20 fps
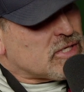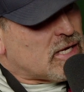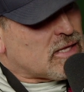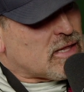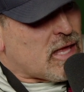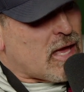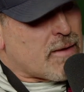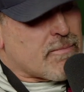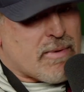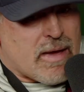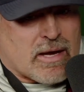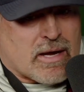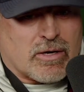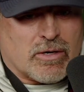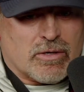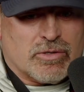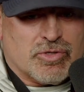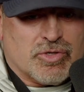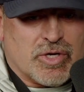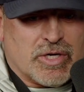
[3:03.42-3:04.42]

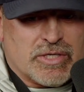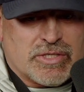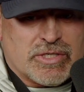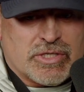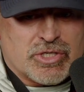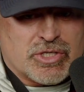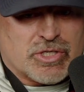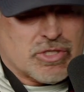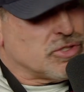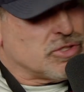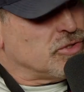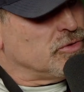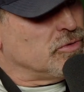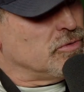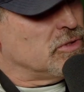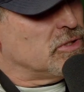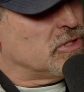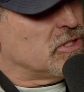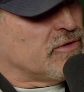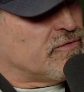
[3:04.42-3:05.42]
linebacker transition
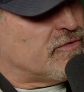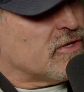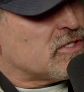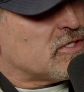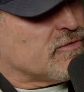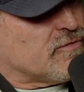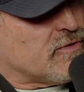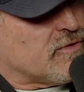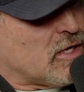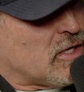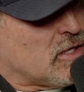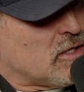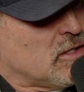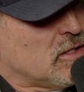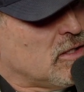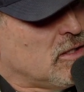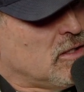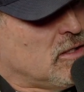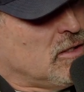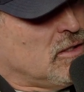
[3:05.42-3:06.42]
to a defensive end,
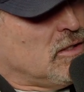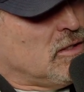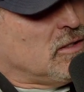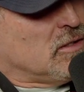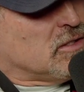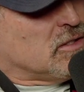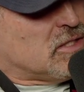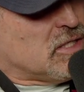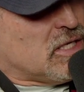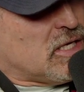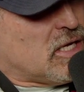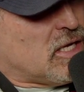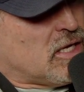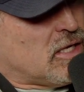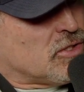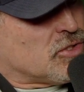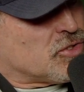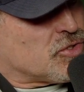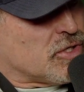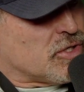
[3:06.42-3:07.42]

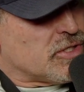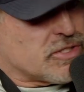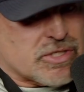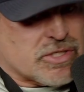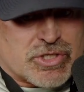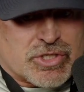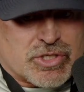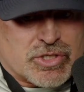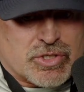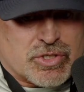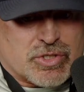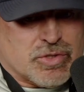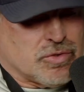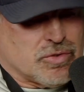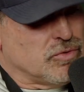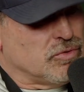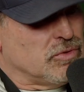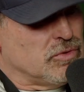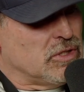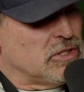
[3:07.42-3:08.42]
DN transition
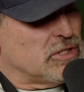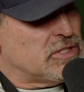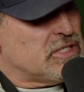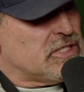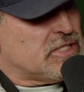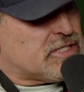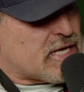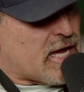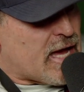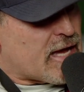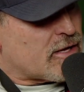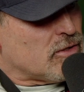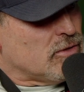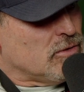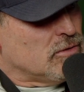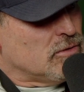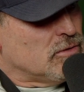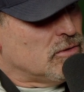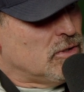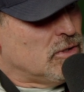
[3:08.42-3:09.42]
to a
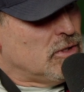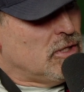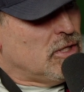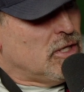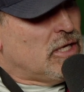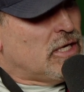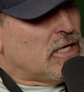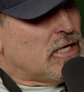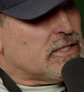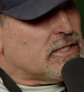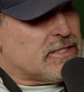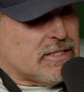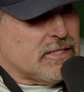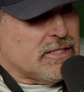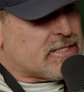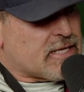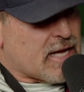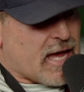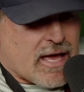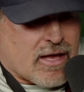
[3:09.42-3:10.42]
D-tackle, a
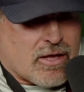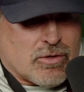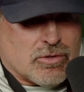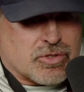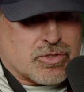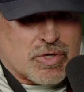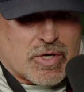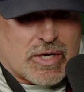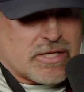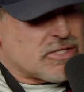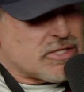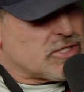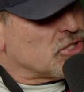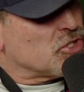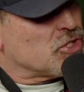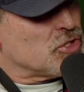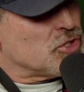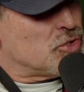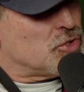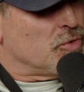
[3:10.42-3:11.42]
D-tackle
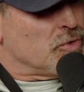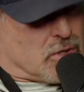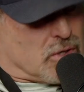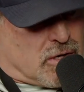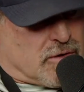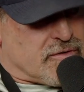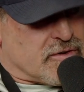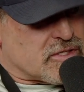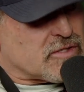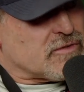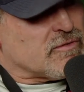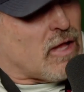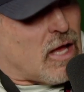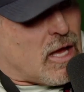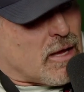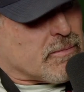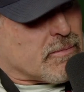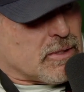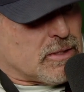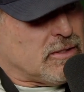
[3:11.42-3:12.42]
transition to an offensive
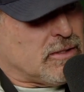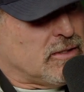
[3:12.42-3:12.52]
lineman.